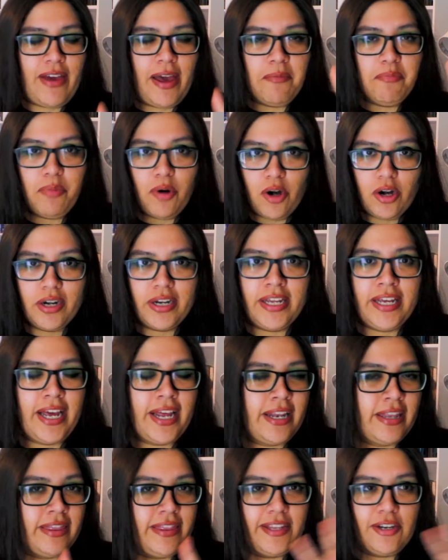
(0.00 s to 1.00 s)
and party
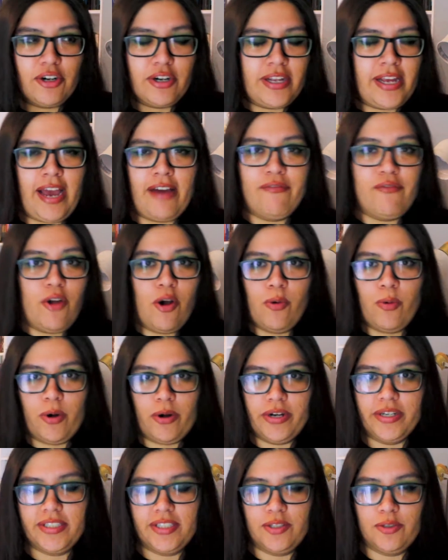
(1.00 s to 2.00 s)
and literally have no
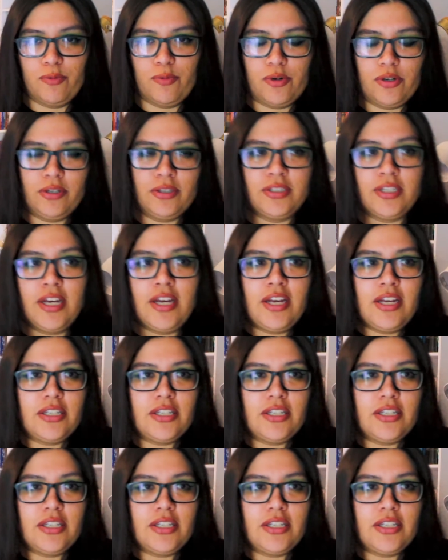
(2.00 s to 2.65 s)
worries in the world.